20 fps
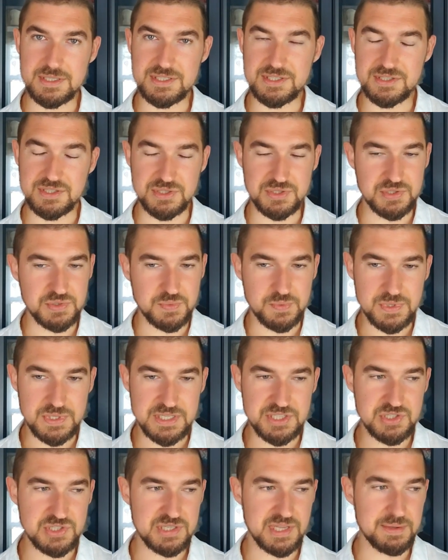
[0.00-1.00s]
It's just
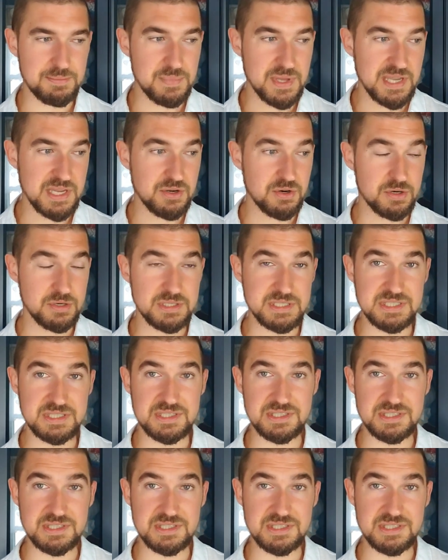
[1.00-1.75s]
really just like making all these